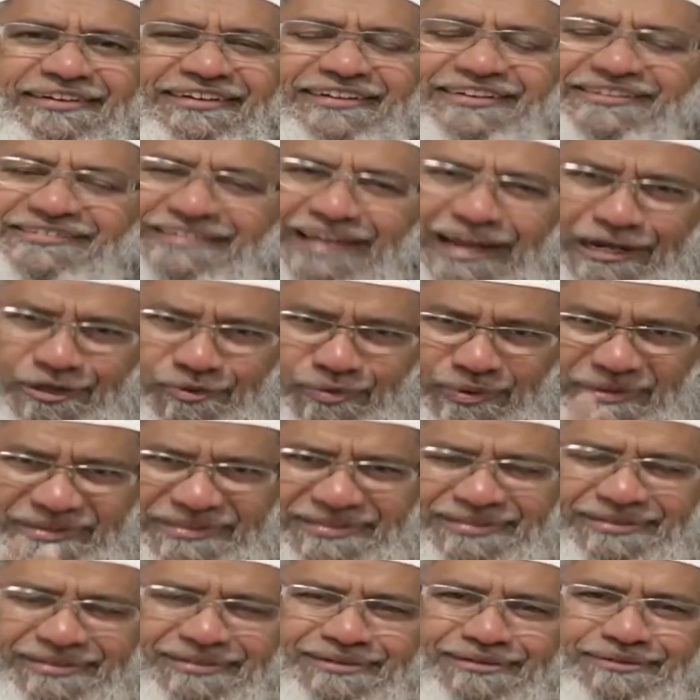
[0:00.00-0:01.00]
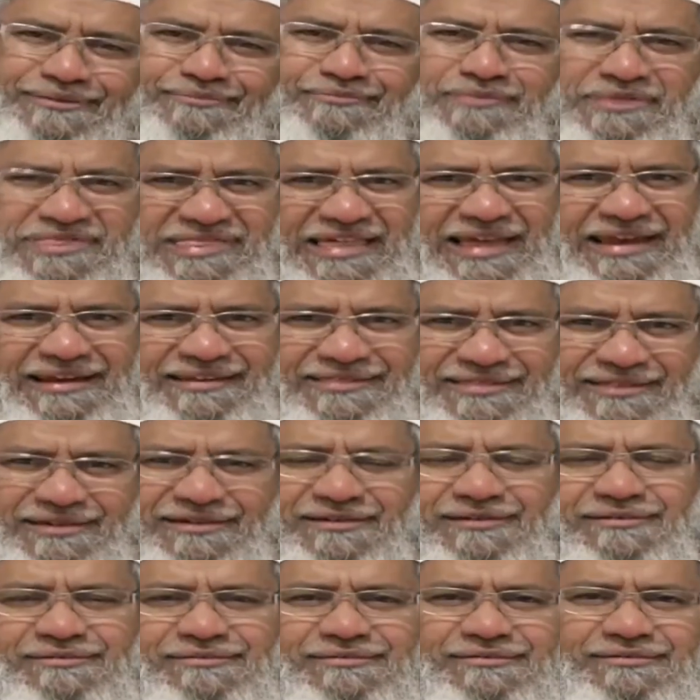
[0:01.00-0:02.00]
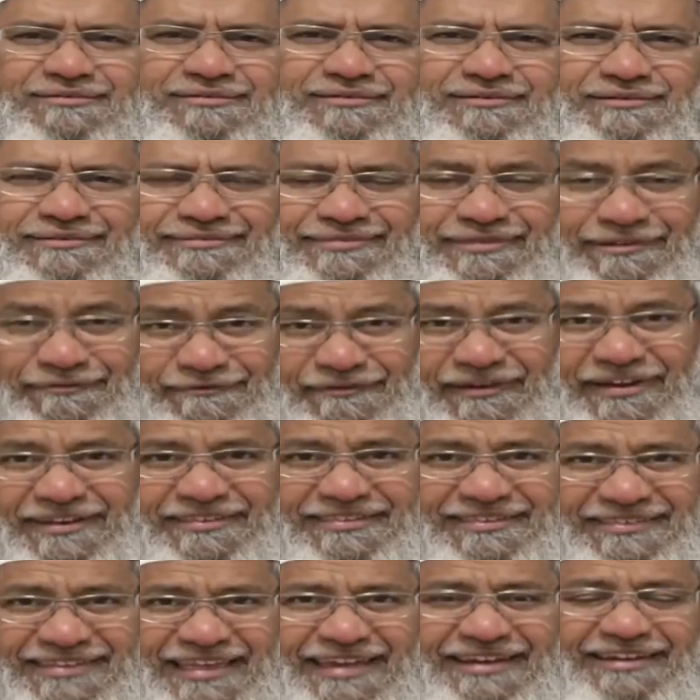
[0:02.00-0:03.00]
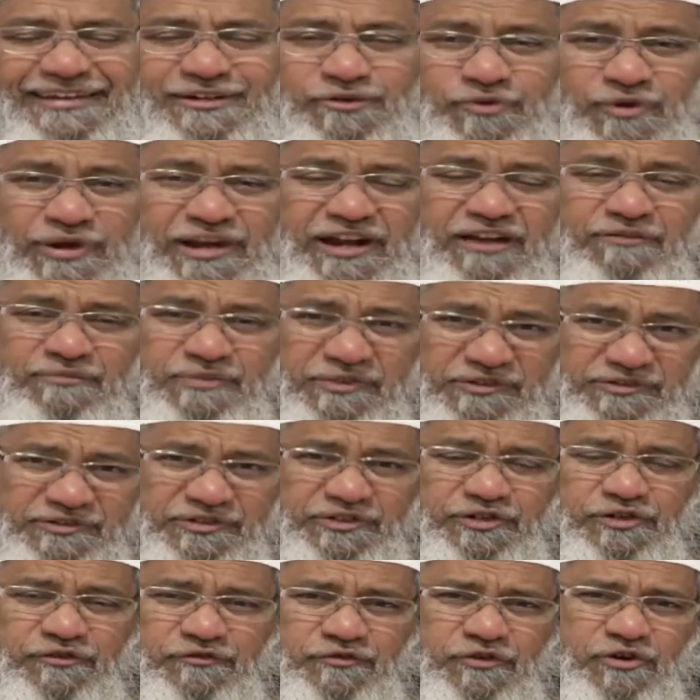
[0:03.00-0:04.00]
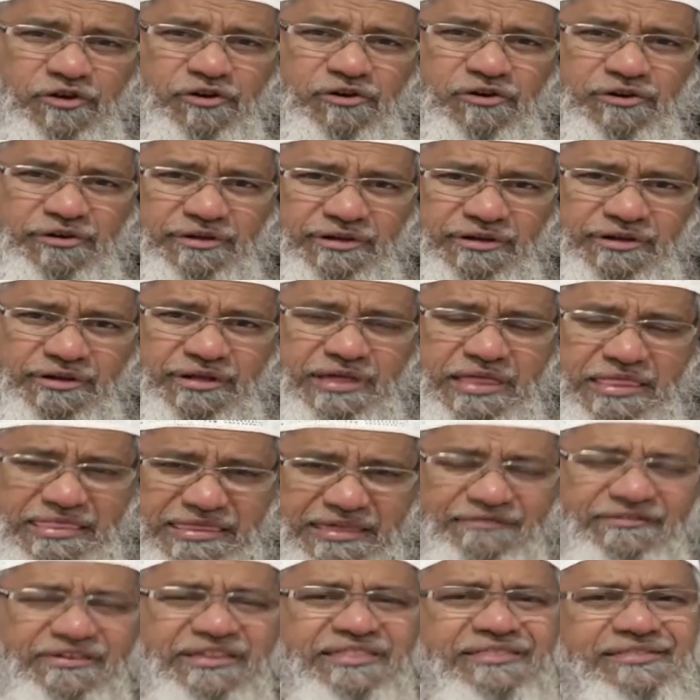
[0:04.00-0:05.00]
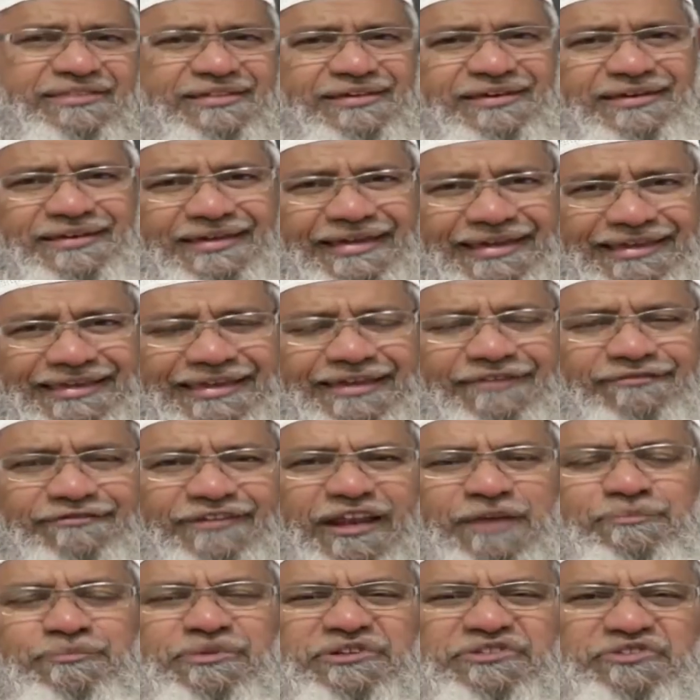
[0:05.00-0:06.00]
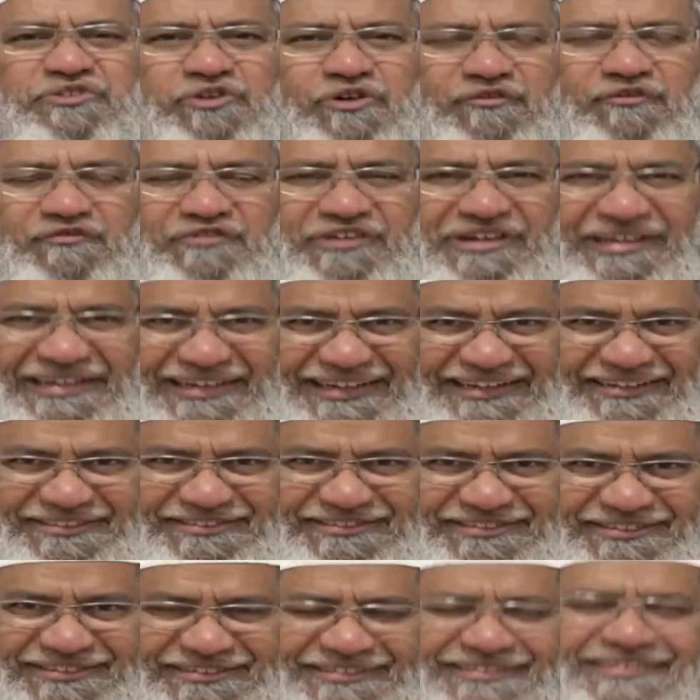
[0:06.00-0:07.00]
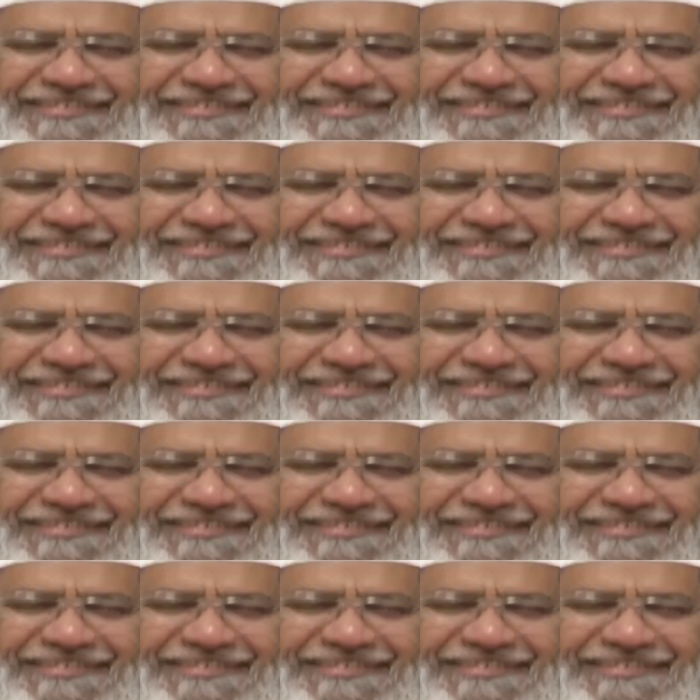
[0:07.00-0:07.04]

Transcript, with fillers: Start with, besides the fard, that is 2.5% of your savings, give 10% of your earnings,